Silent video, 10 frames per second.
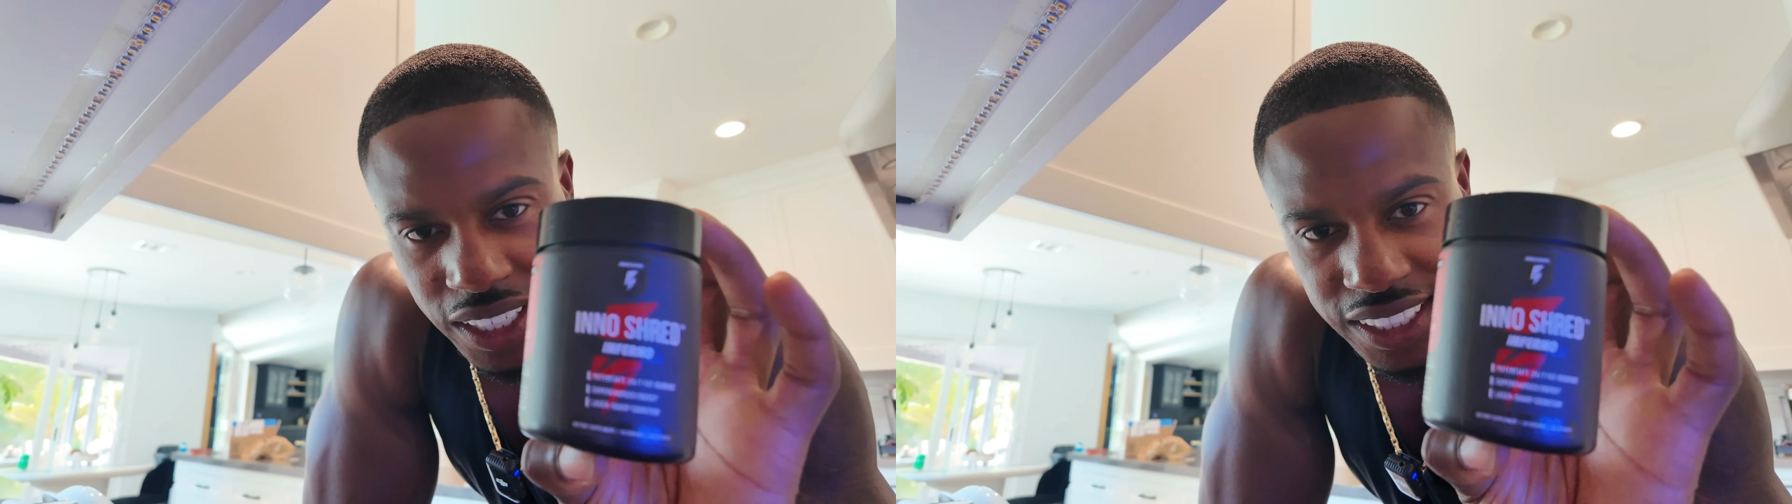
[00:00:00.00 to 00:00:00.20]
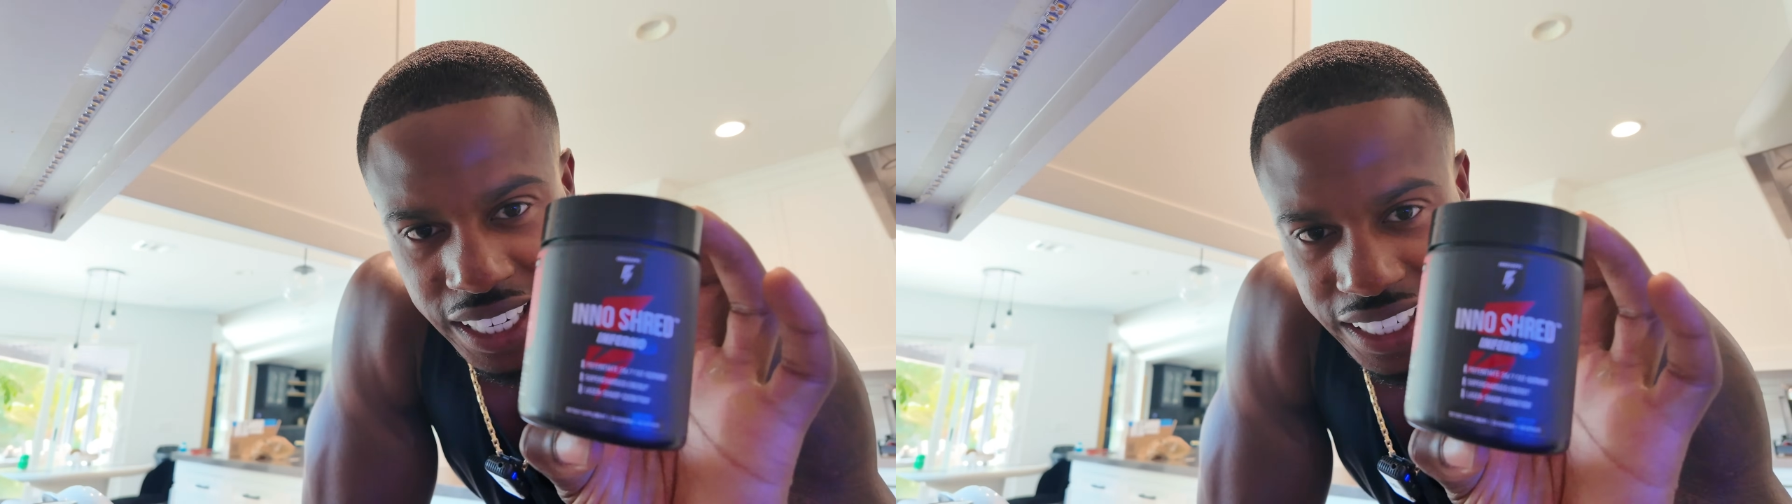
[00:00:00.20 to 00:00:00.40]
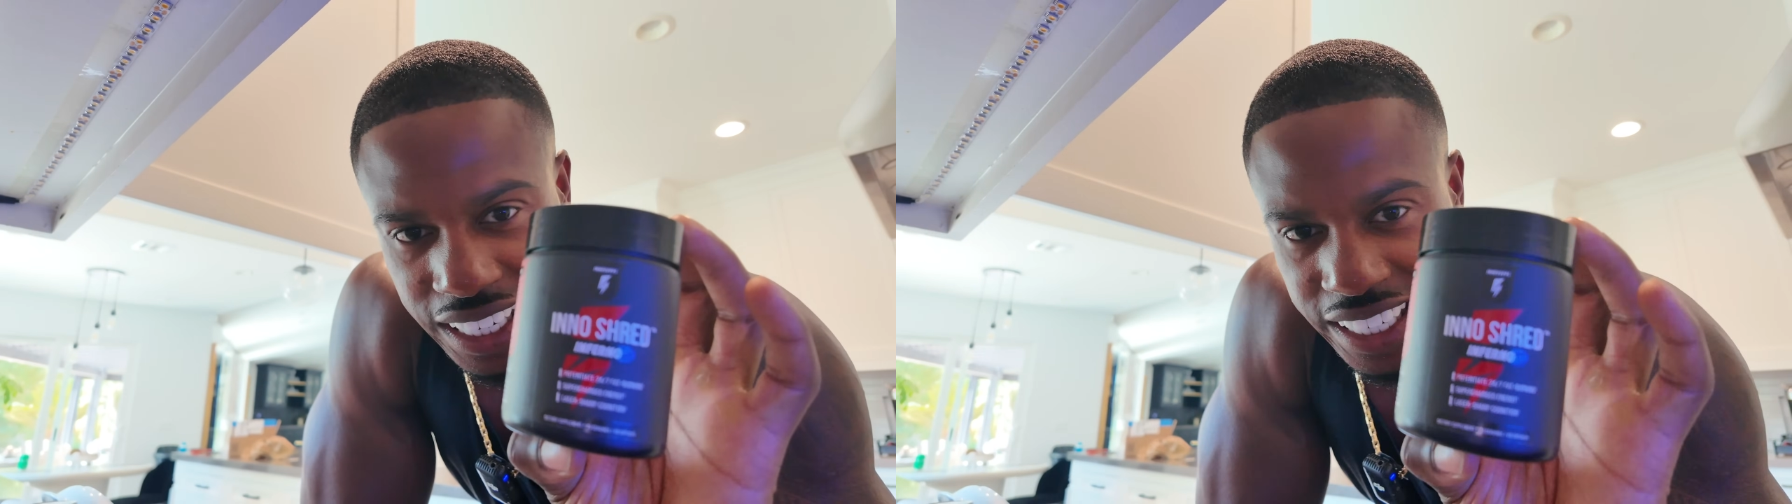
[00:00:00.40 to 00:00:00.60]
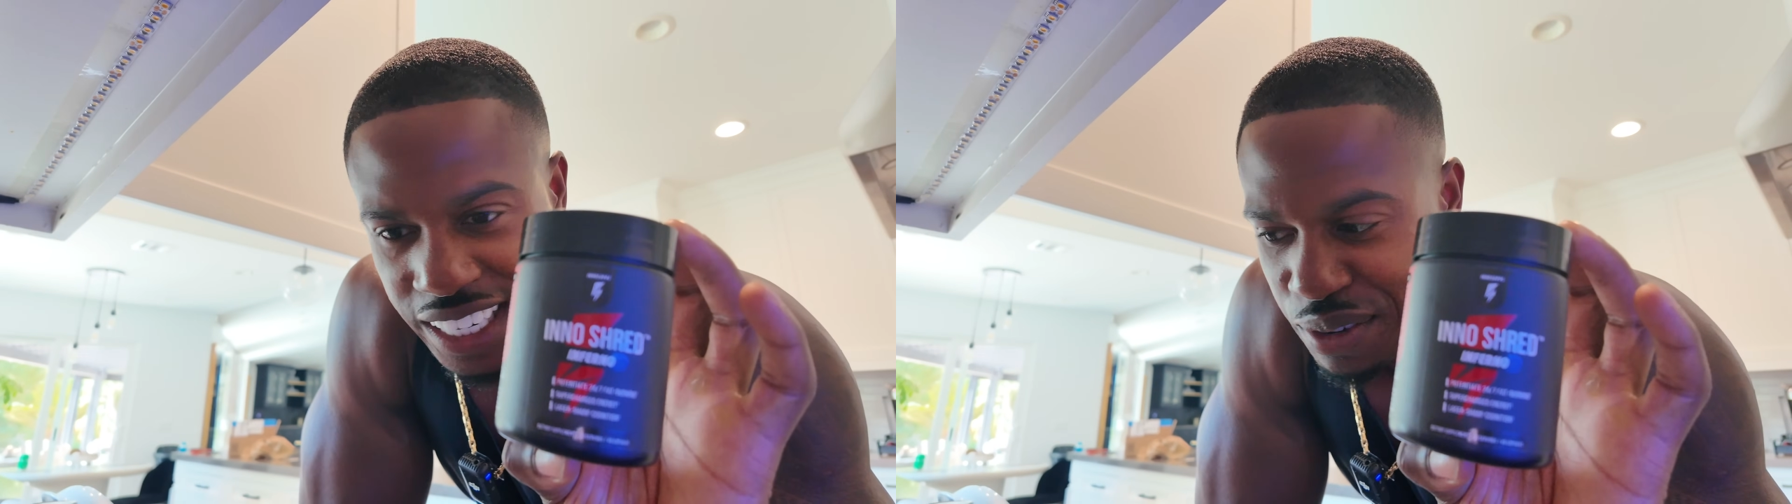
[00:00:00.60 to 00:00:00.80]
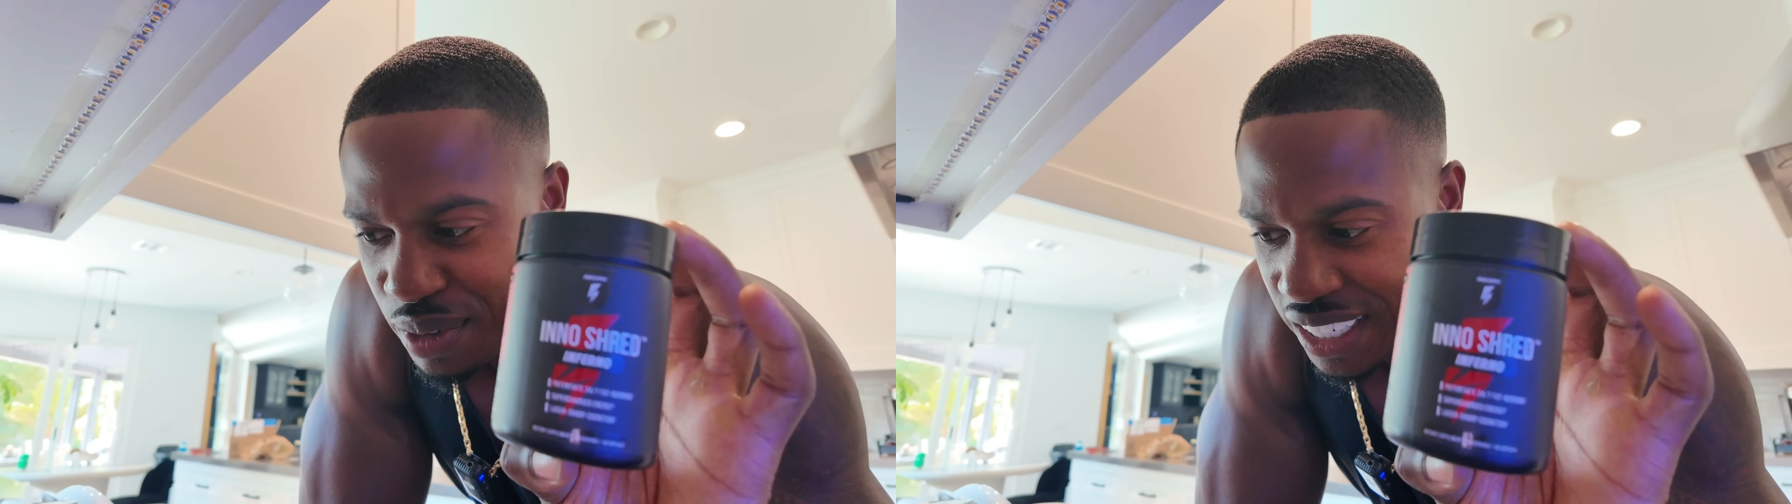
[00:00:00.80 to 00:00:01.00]
I stay
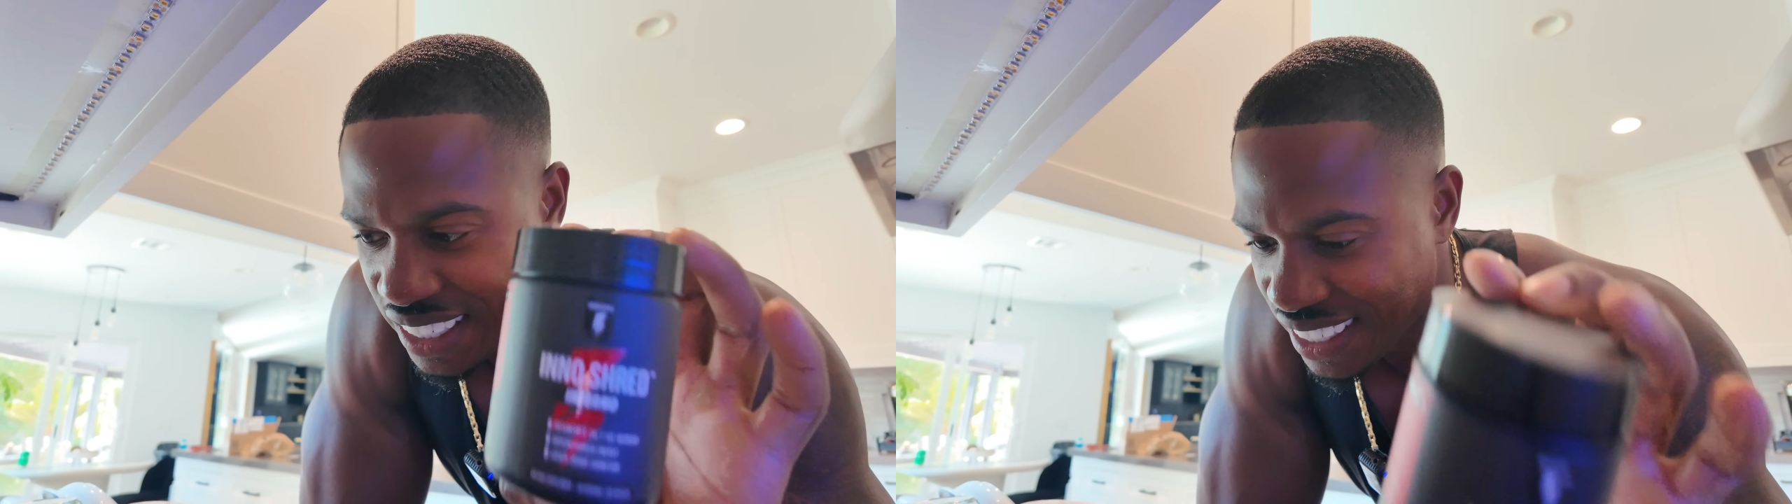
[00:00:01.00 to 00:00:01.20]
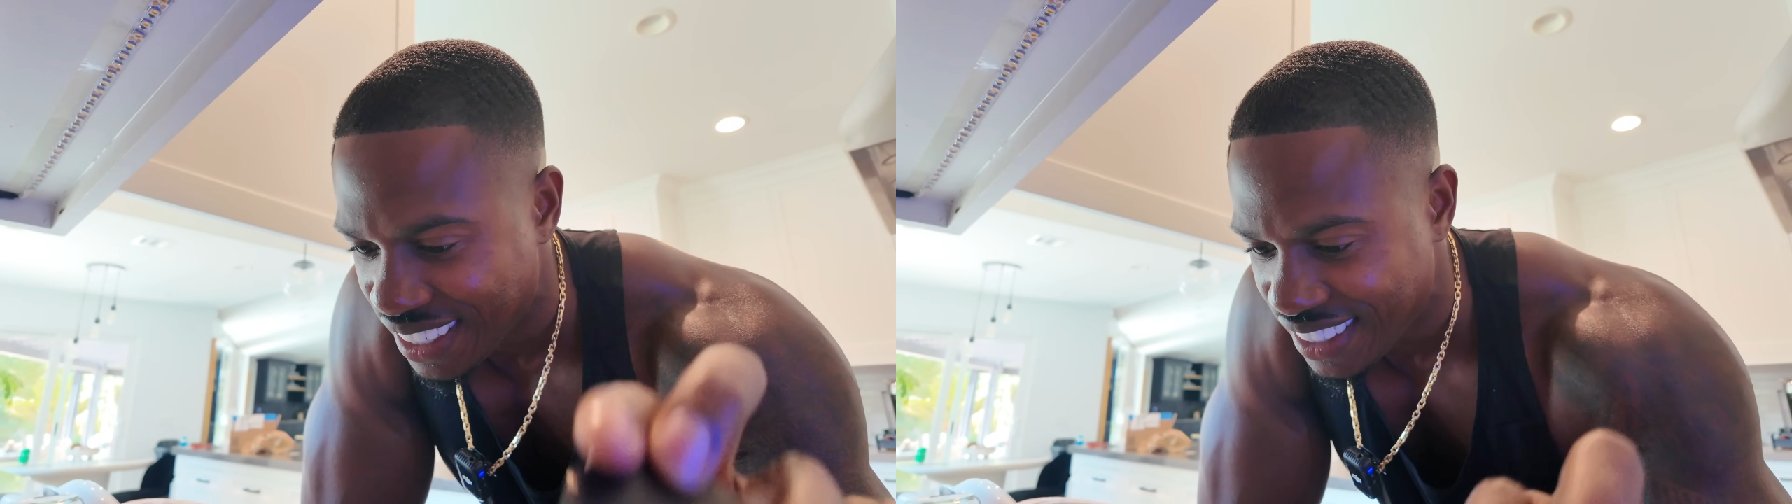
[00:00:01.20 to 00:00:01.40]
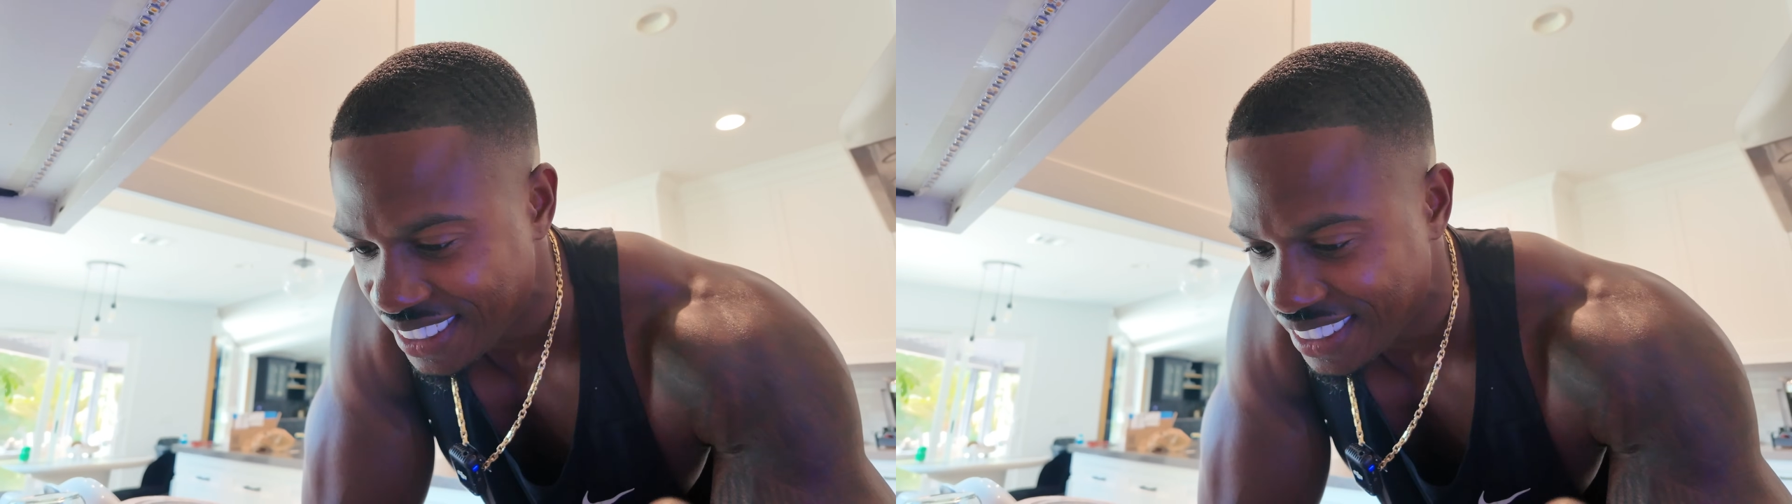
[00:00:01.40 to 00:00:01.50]
lean and mean.